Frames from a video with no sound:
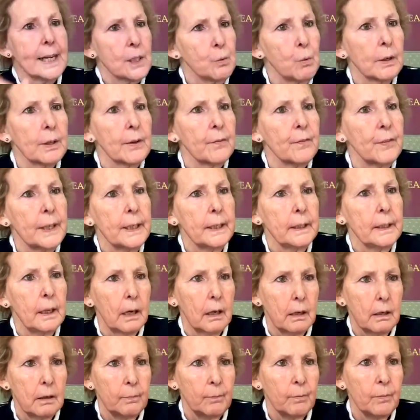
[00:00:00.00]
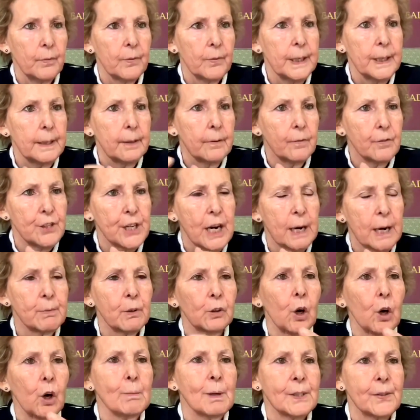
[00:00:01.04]
one of the Chamber of
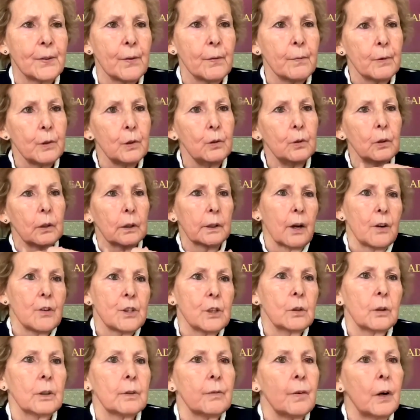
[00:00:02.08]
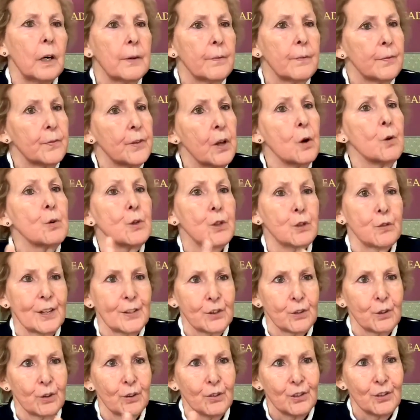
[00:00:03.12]
Commerce that they're going to look at those
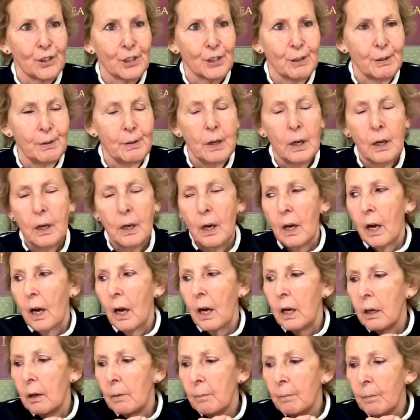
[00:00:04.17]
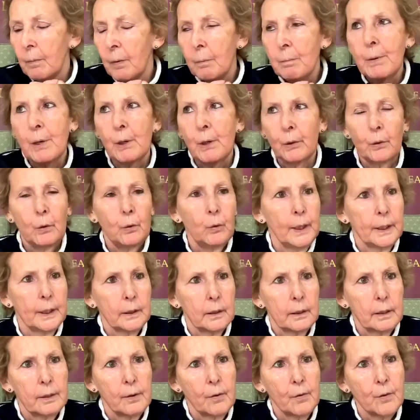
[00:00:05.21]
restaurants to
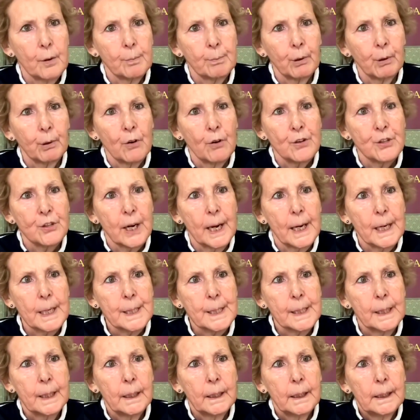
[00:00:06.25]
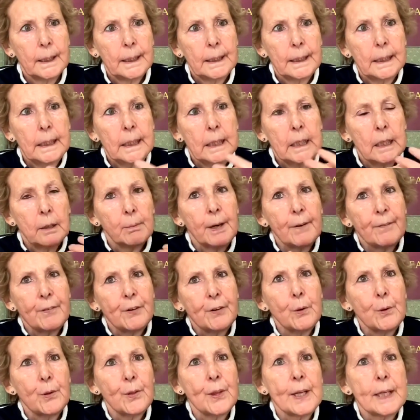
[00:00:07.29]
mirroring the project. But if
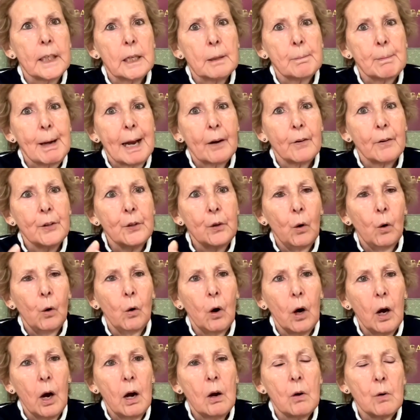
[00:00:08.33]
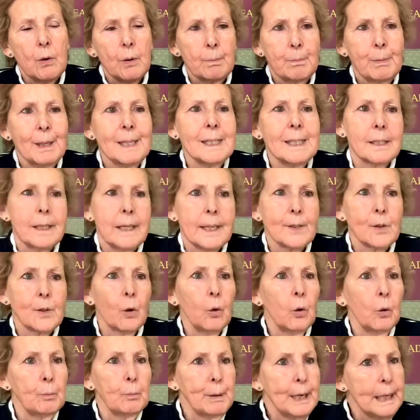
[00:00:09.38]
you think about your own business
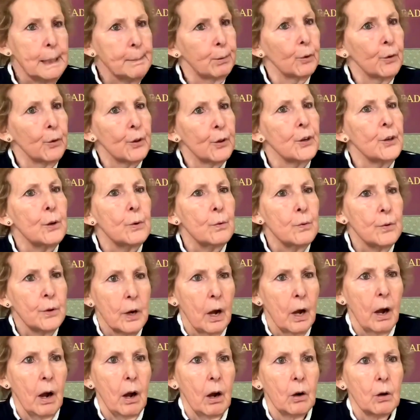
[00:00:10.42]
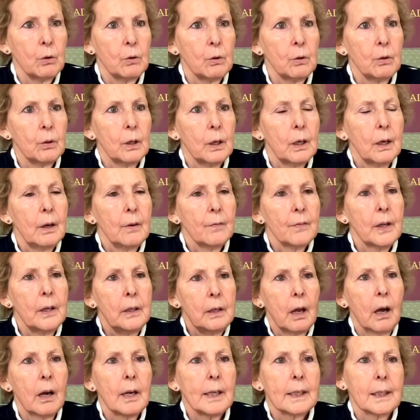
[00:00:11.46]
or people that you know, the
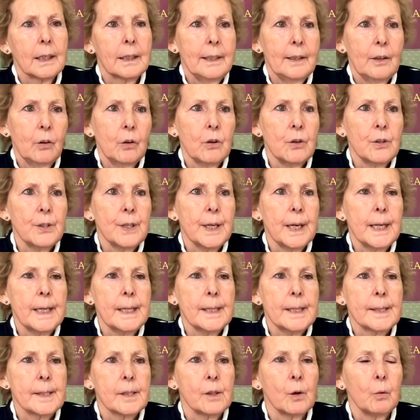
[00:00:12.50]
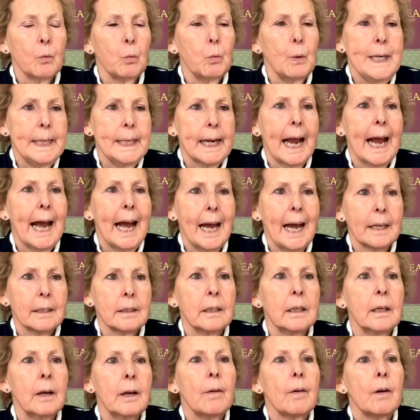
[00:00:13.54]
likelihood is that we can
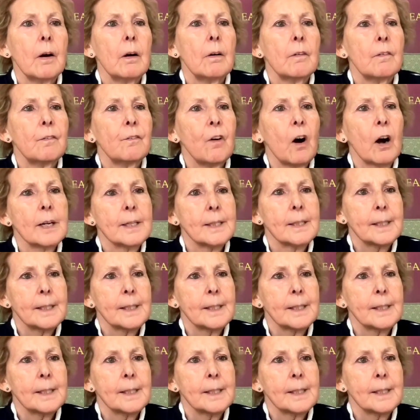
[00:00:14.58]
find a